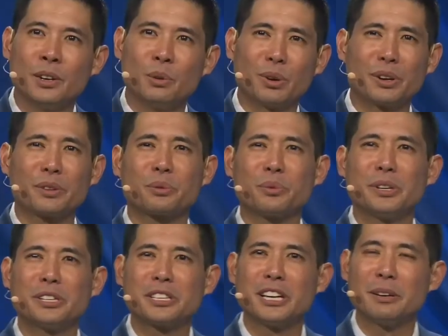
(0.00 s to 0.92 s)
What are
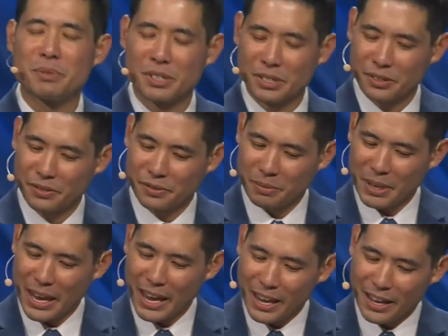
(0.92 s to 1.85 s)
three tips from
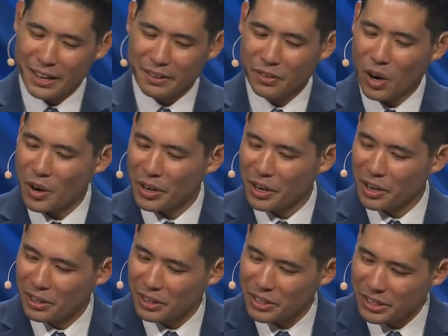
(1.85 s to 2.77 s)
the head of
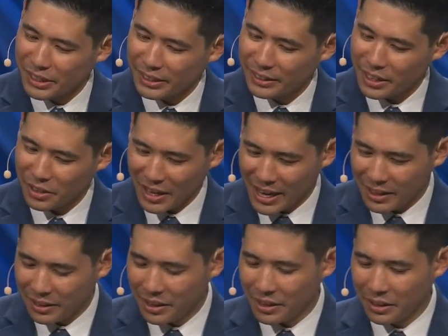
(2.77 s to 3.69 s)
cardiology, Dr.
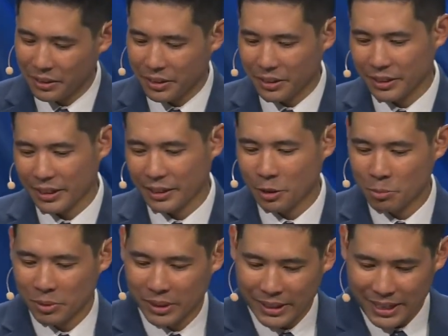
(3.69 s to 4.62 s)
Anthony Hilliard at
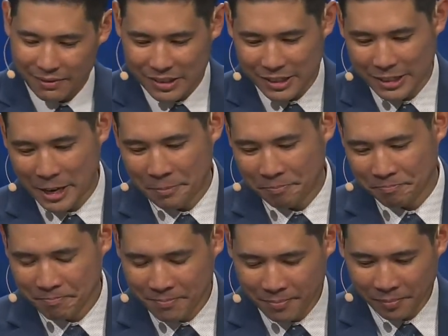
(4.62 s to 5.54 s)
Loma Linda say,
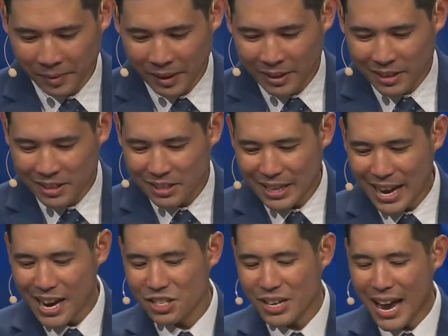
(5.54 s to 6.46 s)

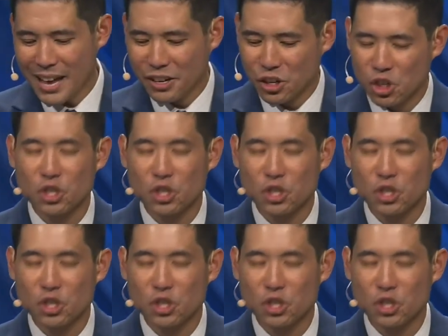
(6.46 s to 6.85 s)
Slash added